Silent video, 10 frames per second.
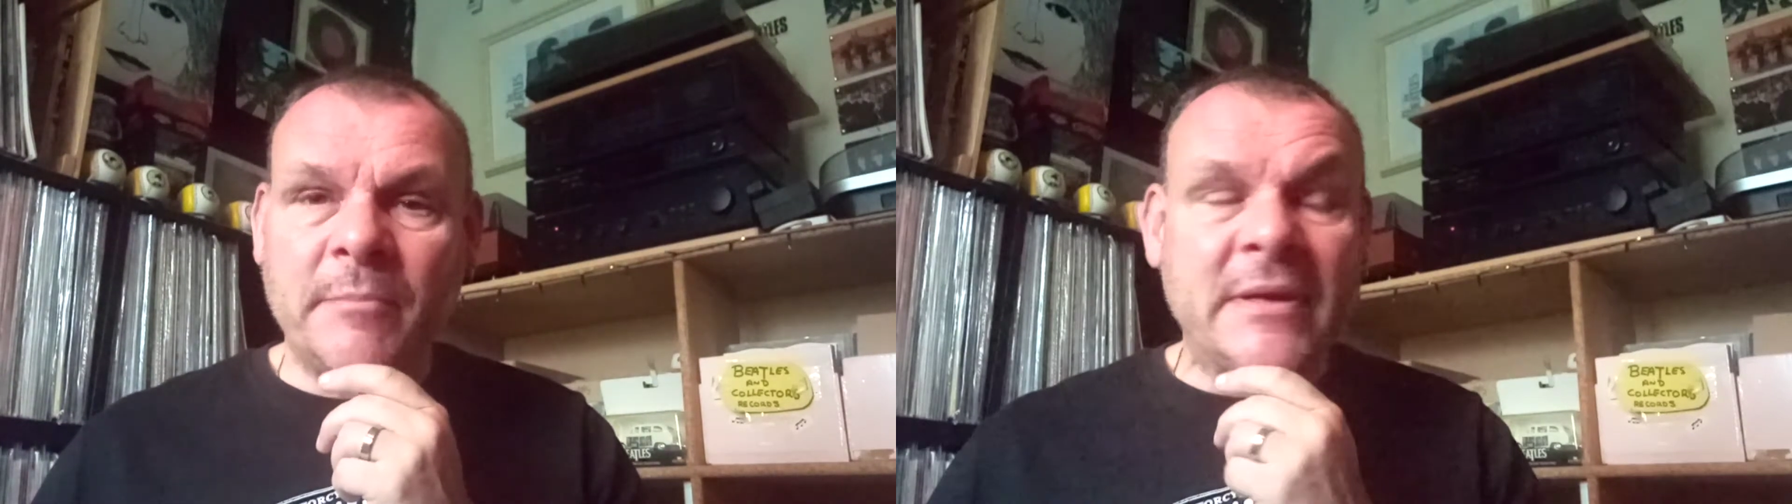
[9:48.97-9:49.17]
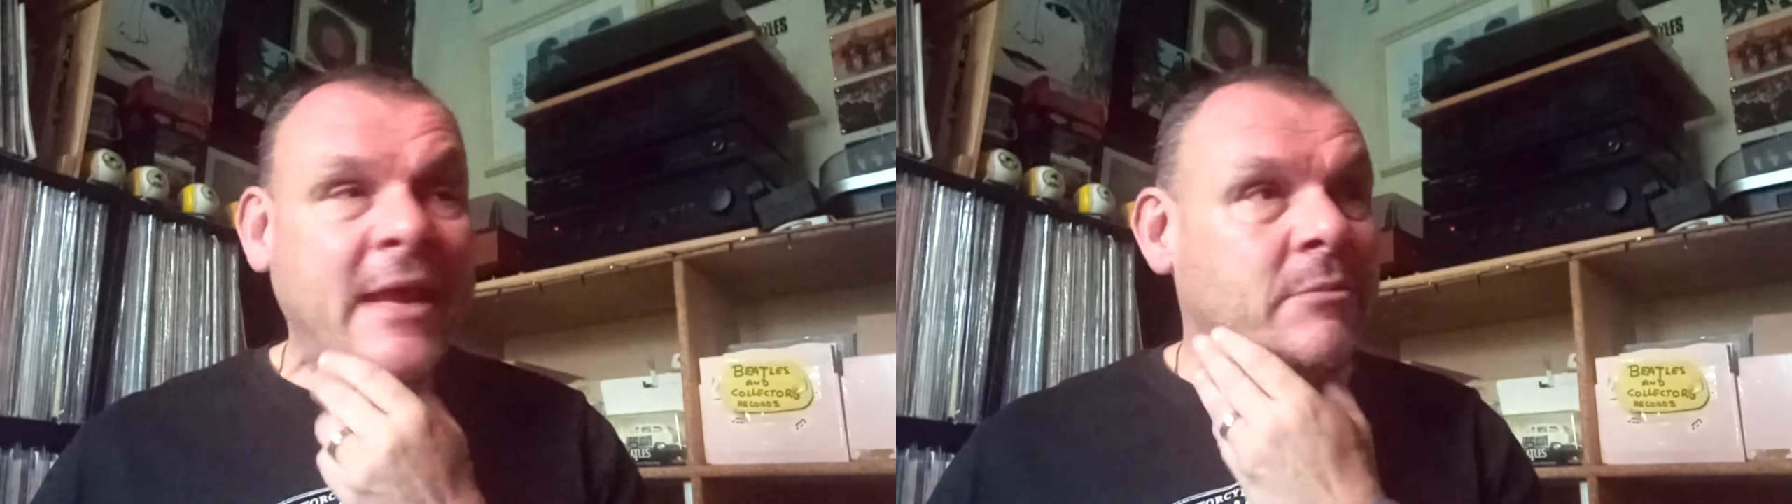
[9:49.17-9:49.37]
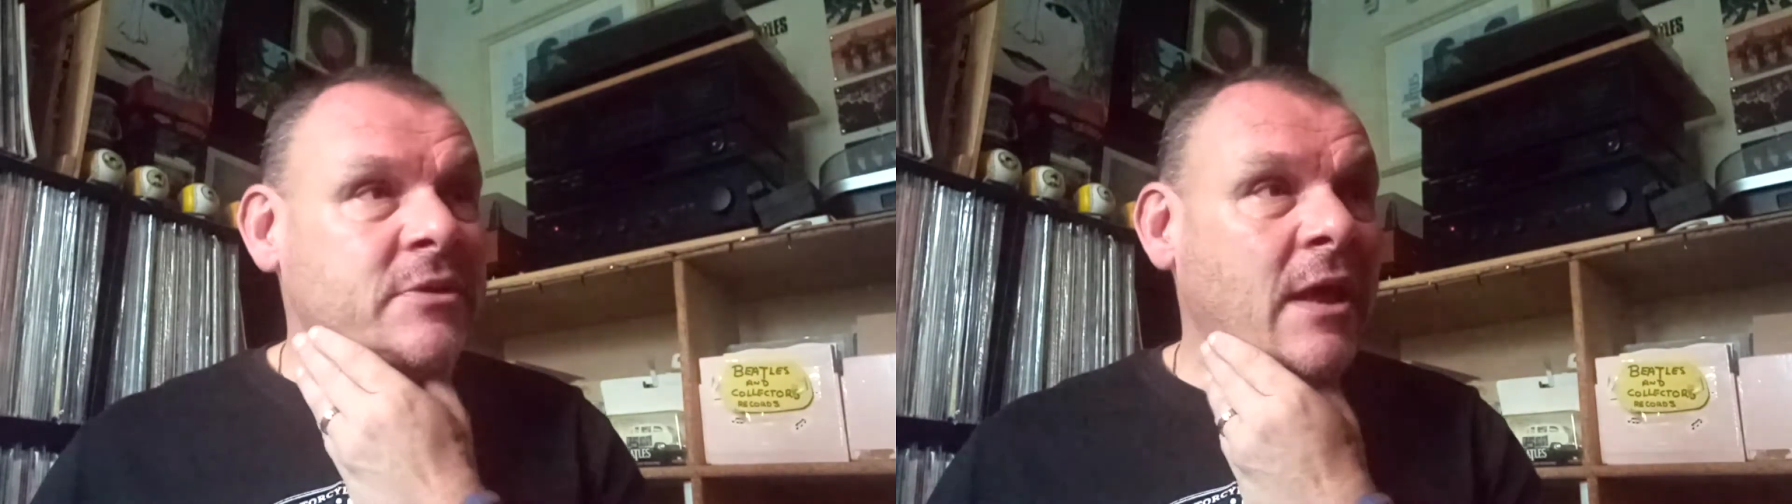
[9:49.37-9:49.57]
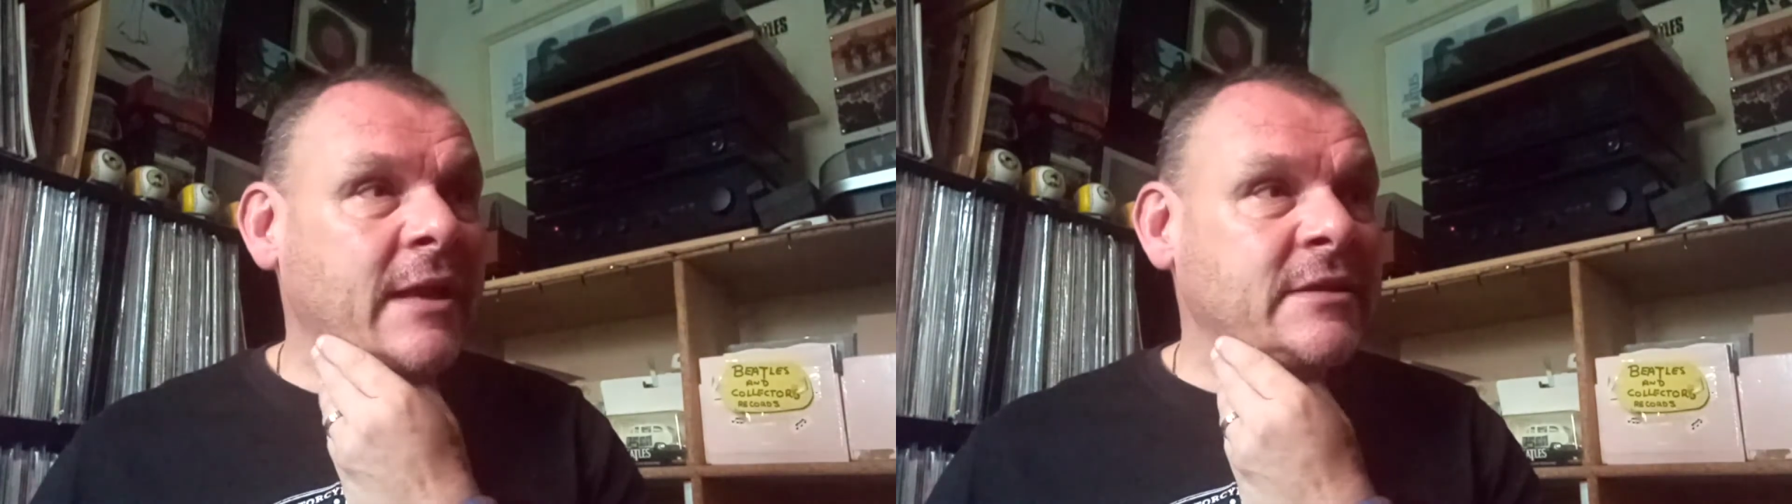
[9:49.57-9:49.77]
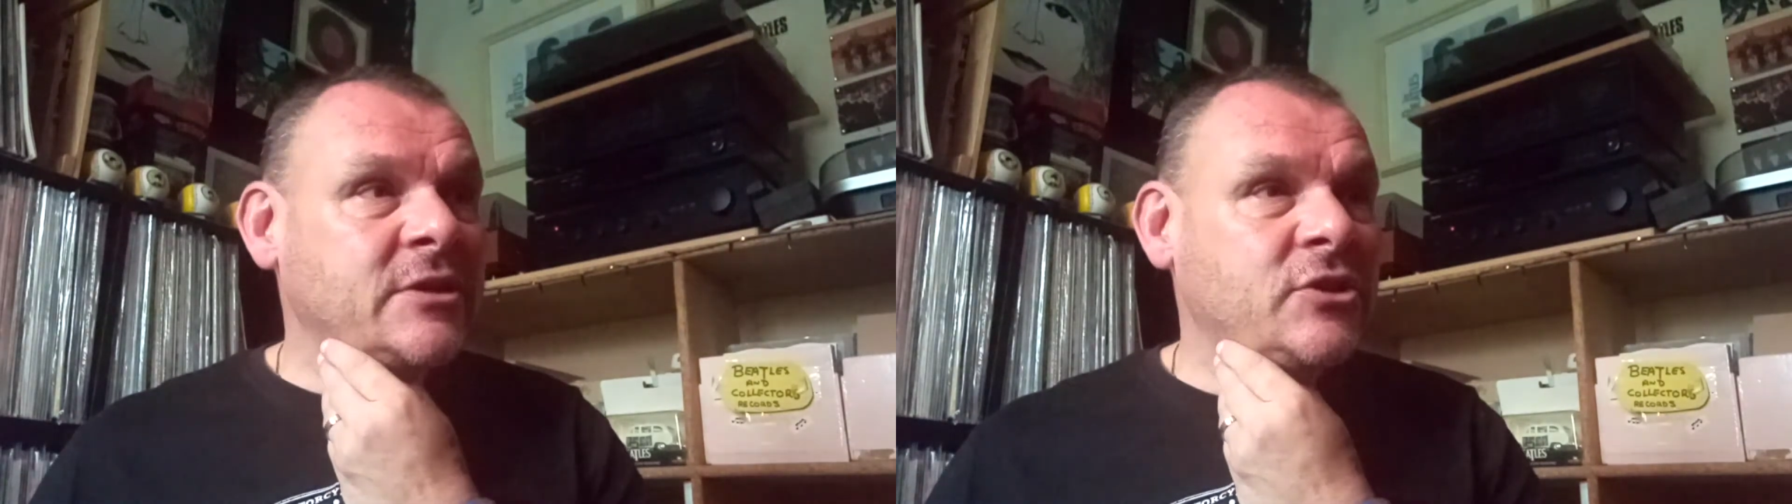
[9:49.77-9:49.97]
and my dad was like
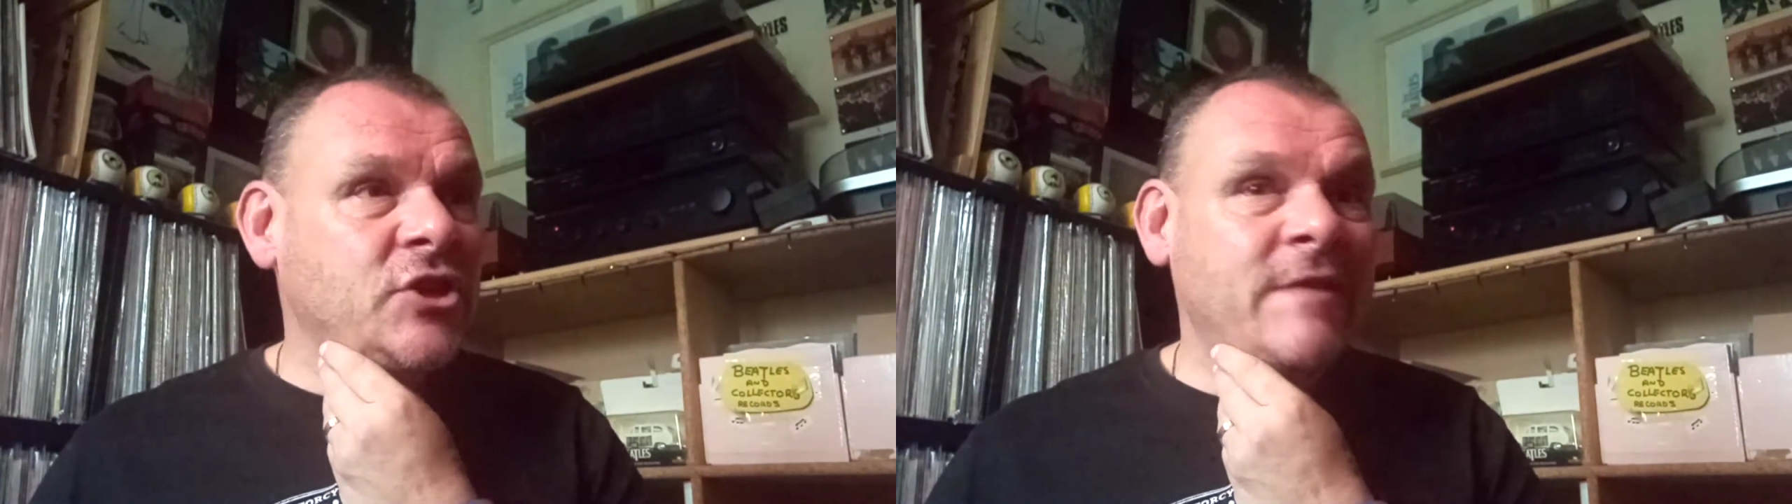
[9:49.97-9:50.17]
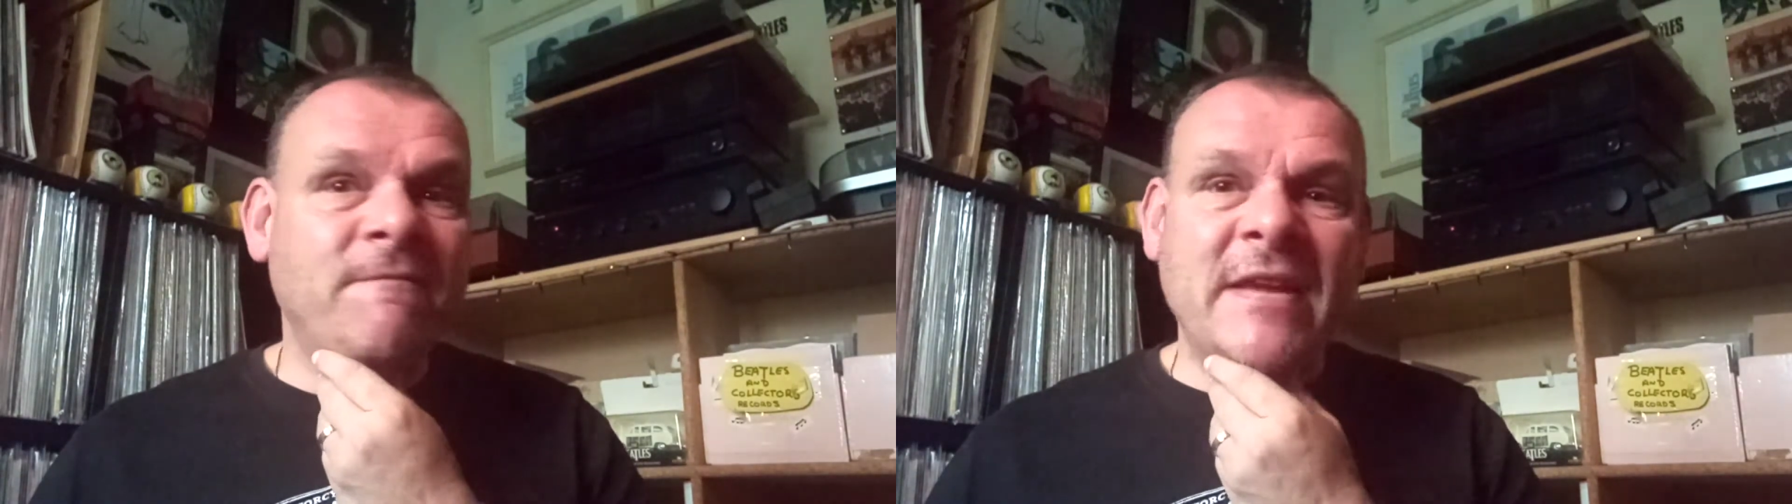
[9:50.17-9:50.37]
into Gene